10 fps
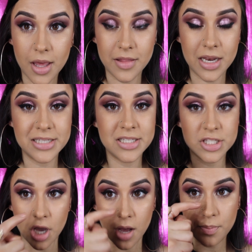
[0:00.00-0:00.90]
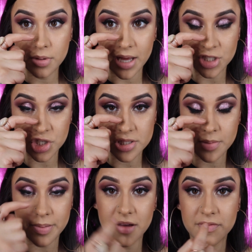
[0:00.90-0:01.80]
And then I stop like just
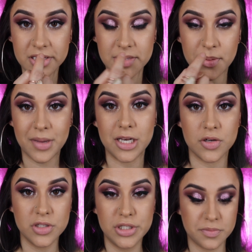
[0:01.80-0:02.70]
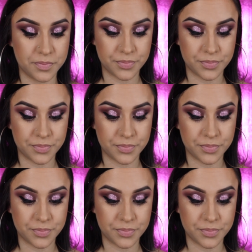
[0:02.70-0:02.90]
above the tip of my nose.